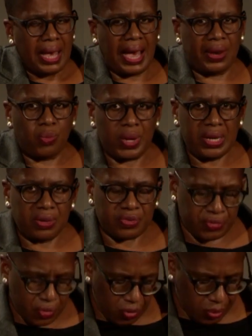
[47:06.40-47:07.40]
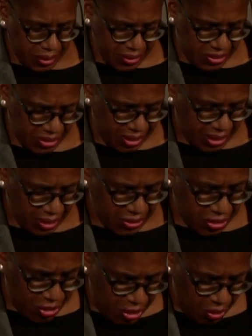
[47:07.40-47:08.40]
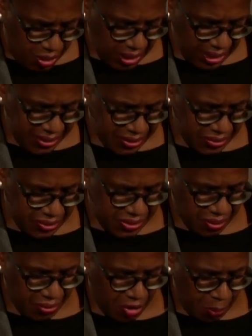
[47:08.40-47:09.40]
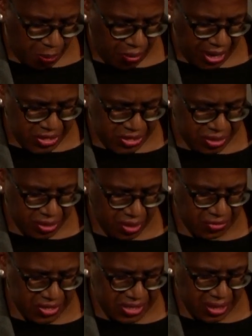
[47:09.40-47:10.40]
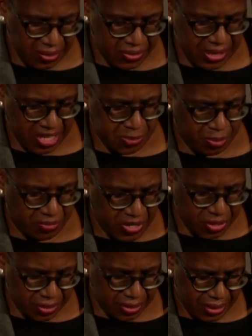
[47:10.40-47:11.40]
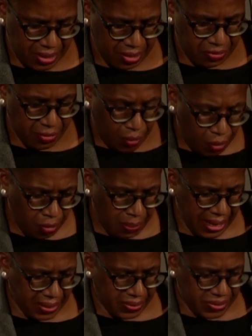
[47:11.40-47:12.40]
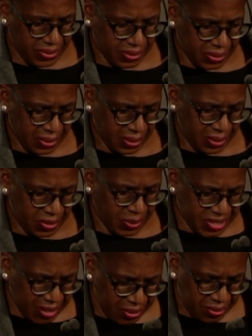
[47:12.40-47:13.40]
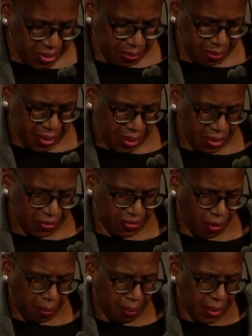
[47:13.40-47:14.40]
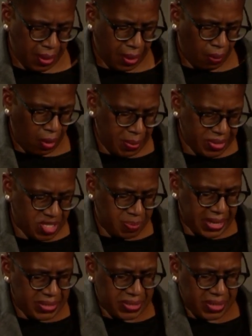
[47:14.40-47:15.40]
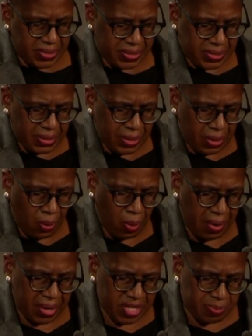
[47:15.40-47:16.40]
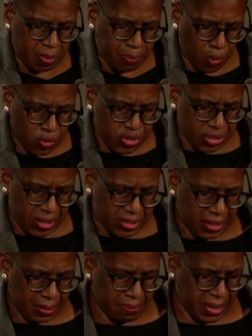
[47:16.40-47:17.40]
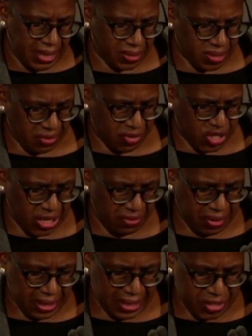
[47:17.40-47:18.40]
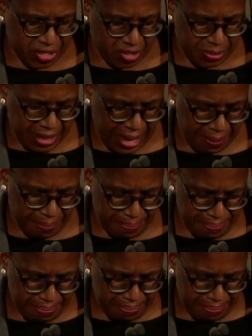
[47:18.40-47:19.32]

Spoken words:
And we look forward to new guidance on the operation of the single-sex provision for all males, to exclude them from women's spaces where it is proportionate means of achieving a legitimate aim.